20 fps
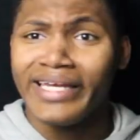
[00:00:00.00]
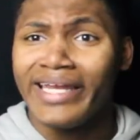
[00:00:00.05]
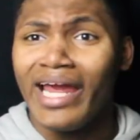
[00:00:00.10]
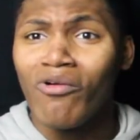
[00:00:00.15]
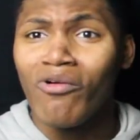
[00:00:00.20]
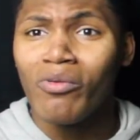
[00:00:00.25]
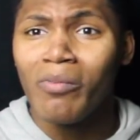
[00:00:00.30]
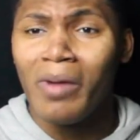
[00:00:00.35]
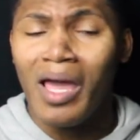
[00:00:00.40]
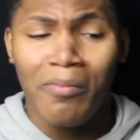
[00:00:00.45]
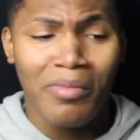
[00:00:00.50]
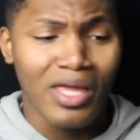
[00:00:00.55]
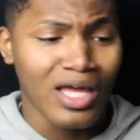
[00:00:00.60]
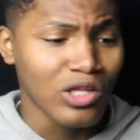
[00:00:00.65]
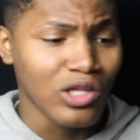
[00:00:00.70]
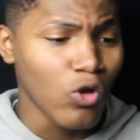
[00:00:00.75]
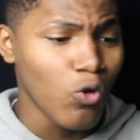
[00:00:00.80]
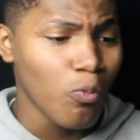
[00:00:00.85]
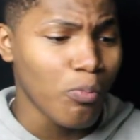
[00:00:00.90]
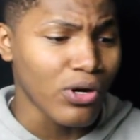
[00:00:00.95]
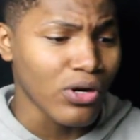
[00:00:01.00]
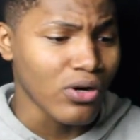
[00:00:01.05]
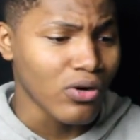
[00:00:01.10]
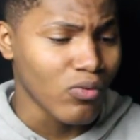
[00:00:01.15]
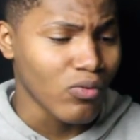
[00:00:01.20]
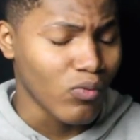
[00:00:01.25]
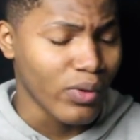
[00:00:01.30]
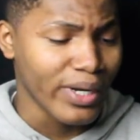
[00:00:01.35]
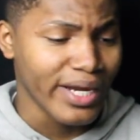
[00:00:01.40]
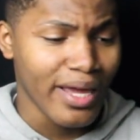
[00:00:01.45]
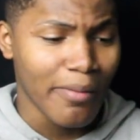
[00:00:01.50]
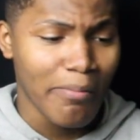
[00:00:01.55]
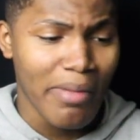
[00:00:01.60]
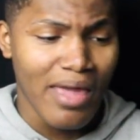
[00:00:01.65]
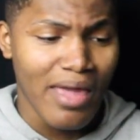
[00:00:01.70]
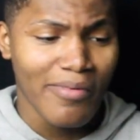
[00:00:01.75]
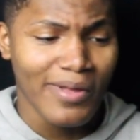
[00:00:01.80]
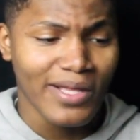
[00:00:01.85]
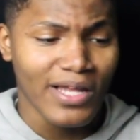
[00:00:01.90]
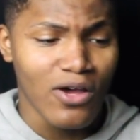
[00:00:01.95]
That reminded me of Looper when that
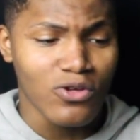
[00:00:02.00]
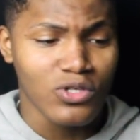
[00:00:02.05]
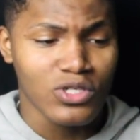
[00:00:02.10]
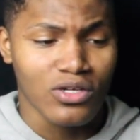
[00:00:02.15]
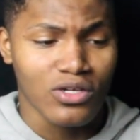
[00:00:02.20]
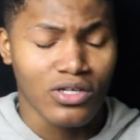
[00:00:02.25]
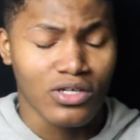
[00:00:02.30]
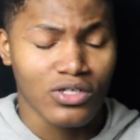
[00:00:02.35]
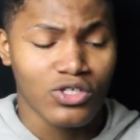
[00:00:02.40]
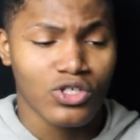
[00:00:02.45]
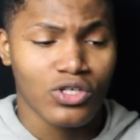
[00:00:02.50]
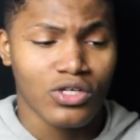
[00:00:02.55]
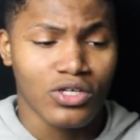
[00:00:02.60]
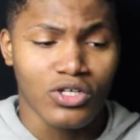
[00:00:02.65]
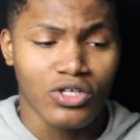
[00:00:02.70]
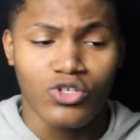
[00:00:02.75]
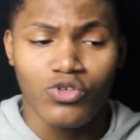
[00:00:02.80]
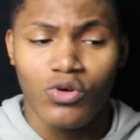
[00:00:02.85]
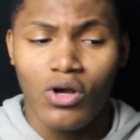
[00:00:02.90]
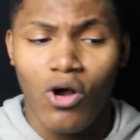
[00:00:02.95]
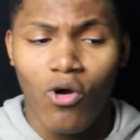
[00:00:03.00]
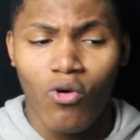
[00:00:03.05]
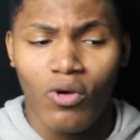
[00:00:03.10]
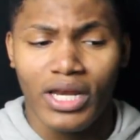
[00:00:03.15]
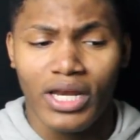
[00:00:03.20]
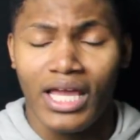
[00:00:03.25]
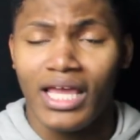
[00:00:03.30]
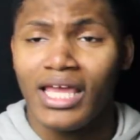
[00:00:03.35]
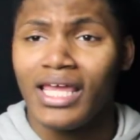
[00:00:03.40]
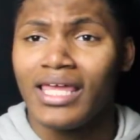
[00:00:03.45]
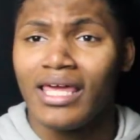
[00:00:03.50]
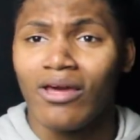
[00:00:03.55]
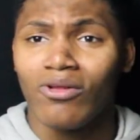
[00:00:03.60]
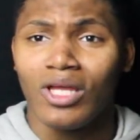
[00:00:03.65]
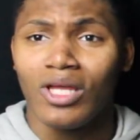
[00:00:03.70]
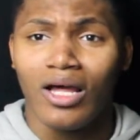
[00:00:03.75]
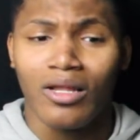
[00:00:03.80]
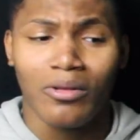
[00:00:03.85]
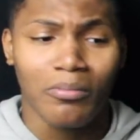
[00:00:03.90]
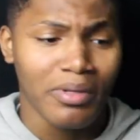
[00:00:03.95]
baby lost control and then he
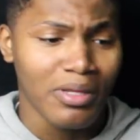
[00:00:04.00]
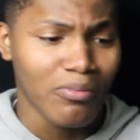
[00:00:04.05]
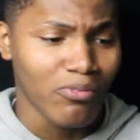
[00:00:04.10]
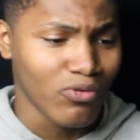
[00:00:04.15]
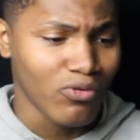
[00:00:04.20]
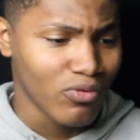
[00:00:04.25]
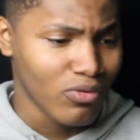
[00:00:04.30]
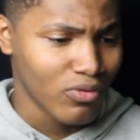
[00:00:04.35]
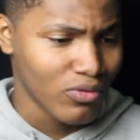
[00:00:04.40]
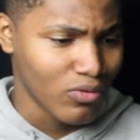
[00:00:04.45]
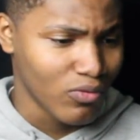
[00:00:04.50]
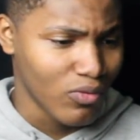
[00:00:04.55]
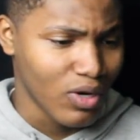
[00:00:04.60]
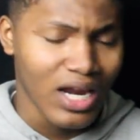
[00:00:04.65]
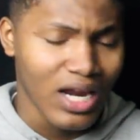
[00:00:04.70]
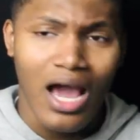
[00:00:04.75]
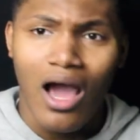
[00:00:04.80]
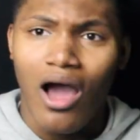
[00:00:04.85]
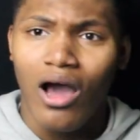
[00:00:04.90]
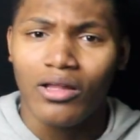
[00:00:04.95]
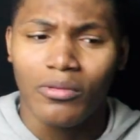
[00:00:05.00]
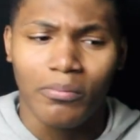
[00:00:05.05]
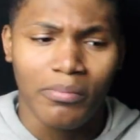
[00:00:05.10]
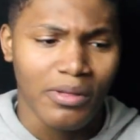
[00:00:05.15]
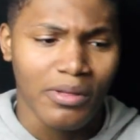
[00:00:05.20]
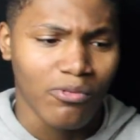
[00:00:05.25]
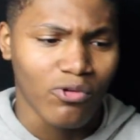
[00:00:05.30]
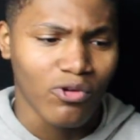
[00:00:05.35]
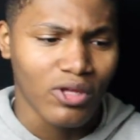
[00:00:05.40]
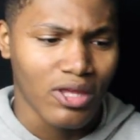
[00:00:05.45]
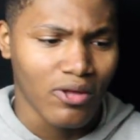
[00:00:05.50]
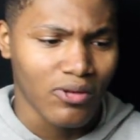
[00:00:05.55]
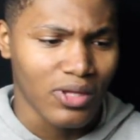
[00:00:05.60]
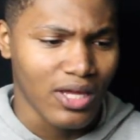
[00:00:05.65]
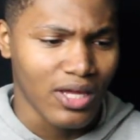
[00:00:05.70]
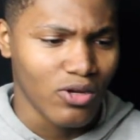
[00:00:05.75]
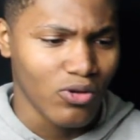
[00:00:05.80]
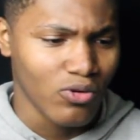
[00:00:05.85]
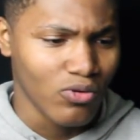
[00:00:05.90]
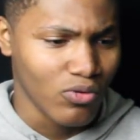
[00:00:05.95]
killed all them people. Well, not all them people, he killed
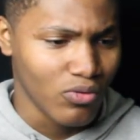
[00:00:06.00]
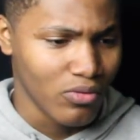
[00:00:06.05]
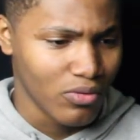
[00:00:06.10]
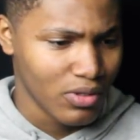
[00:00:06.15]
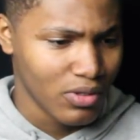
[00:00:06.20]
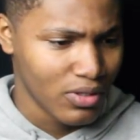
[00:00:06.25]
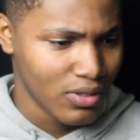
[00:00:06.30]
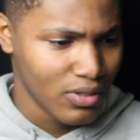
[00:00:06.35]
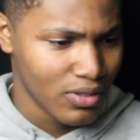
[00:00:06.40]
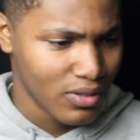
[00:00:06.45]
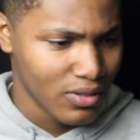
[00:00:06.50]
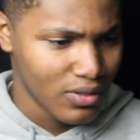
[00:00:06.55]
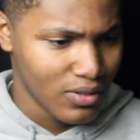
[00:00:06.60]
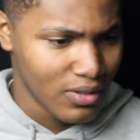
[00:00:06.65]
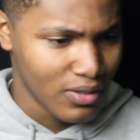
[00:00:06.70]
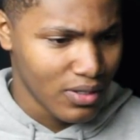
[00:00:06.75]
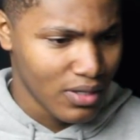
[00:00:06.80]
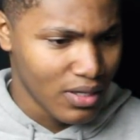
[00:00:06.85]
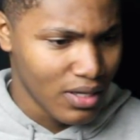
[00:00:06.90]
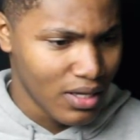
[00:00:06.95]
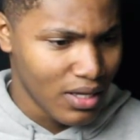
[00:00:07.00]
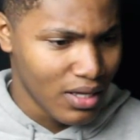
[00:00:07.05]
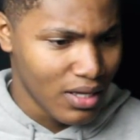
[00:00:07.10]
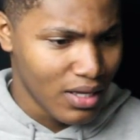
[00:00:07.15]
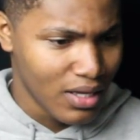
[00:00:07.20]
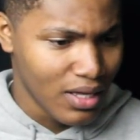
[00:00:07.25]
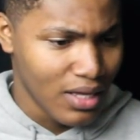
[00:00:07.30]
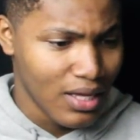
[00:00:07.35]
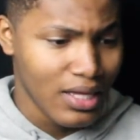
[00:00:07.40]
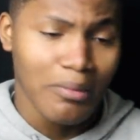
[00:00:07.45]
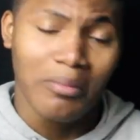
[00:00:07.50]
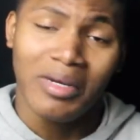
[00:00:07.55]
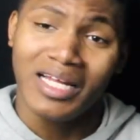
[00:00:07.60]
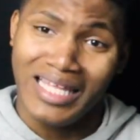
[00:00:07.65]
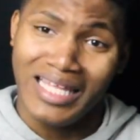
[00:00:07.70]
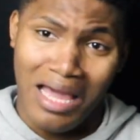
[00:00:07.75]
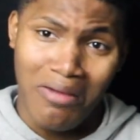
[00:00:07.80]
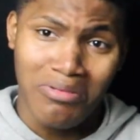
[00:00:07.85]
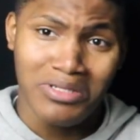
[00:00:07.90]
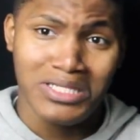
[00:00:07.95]
that dude.
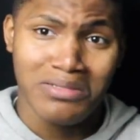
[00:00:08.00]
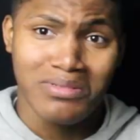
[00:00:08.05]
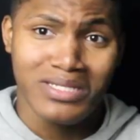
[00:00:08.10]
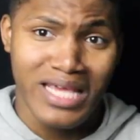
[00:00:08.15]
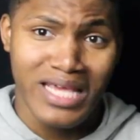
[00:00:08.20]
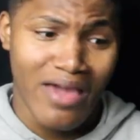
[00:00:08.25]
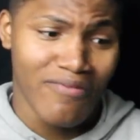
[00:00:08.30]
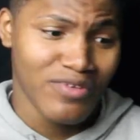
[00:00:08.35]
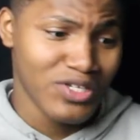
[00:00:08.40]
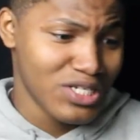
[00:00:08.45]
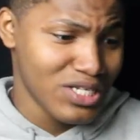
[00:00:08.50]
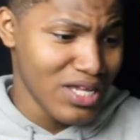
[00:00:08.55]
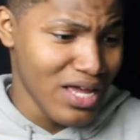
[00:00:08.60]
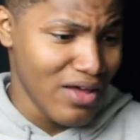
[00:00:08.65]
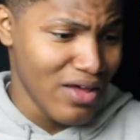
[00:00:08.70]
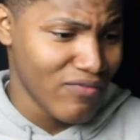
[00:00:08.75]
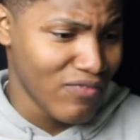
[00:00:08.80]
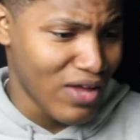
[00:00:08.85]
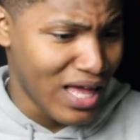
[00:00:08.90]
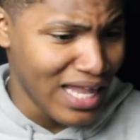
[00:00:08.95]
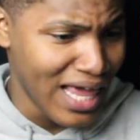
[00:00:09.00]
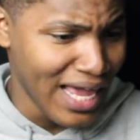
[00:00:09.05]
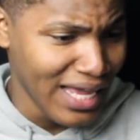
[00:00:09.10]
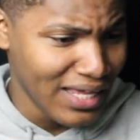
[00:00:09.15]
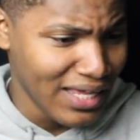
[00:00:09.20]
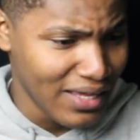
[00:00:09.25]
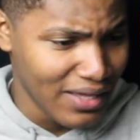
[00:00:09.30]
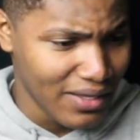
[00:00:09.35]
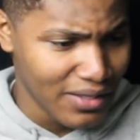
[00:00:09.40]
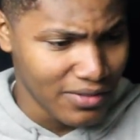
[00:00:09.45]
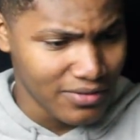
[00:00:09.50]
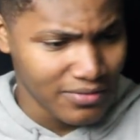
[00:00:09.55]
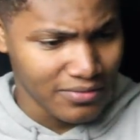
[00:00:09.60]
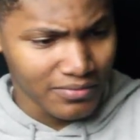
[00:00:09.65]
But that was some savage stuff. I like it.